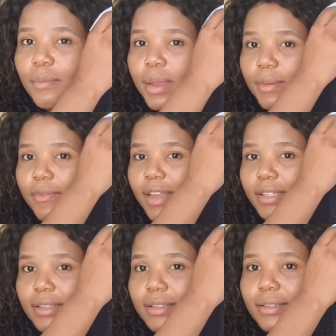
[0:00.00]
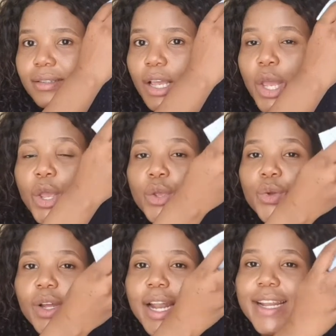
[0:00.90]
Baby vests.
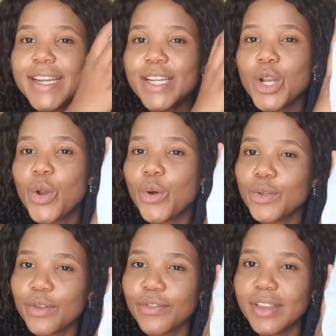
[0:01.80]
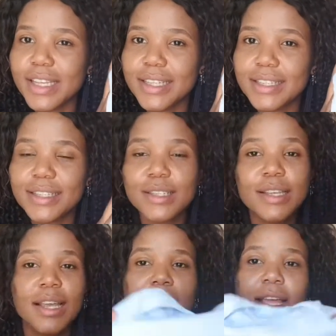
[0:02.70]
You're gonna need loads of this,
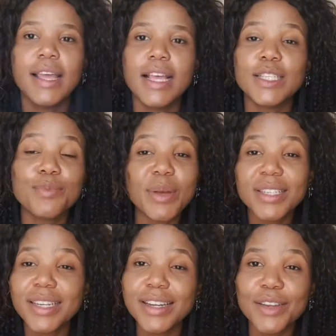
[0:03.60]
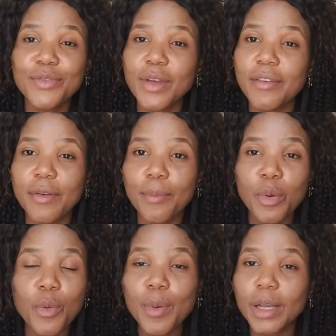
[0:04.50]
especially if you have a
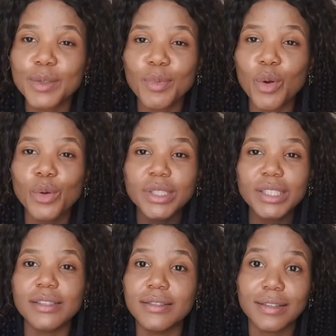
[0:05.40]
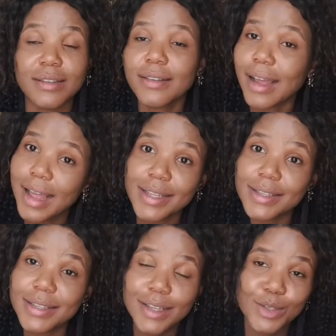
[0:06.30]
poop explosion,
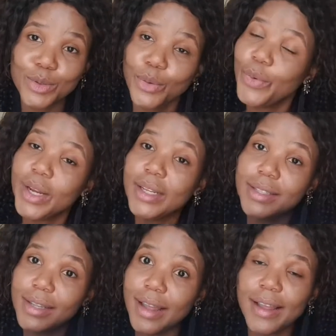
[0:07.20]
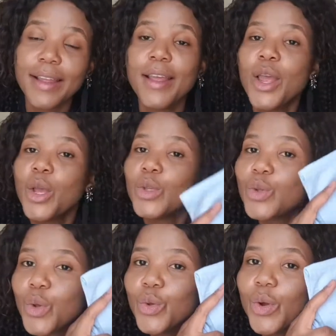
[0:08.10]
guys. It's so real, it's there.
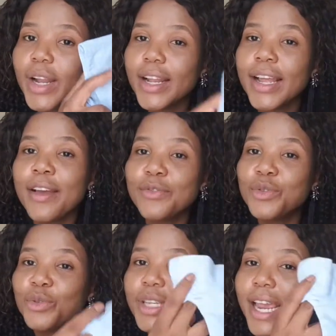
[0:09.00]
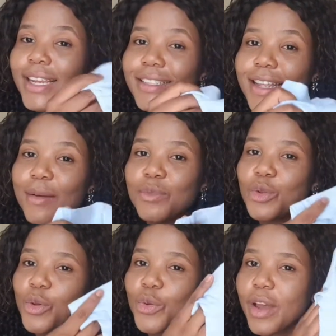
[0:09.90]
So you're gonna have to change them.
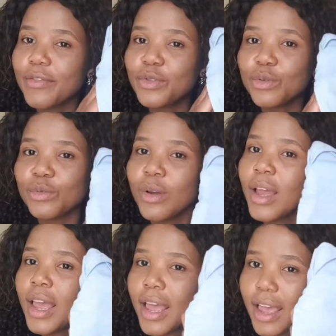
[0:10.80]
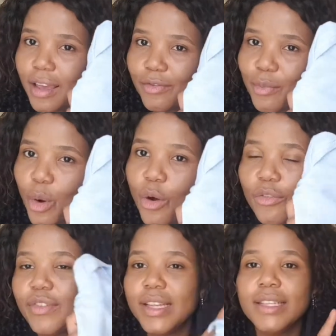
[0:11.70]
So you have to have more
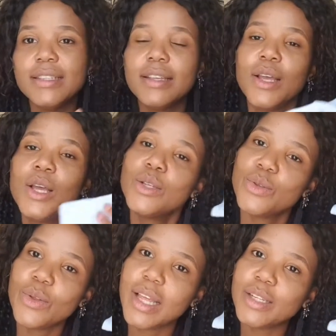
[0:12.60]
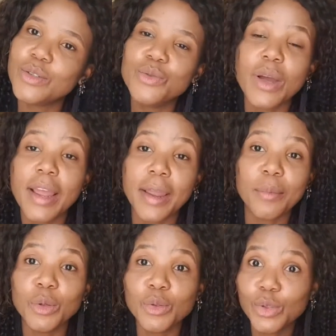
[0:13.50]
of these so that you are
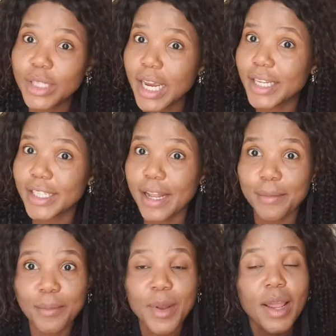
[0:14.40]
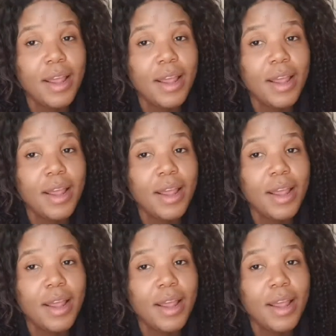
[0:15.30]
able to change them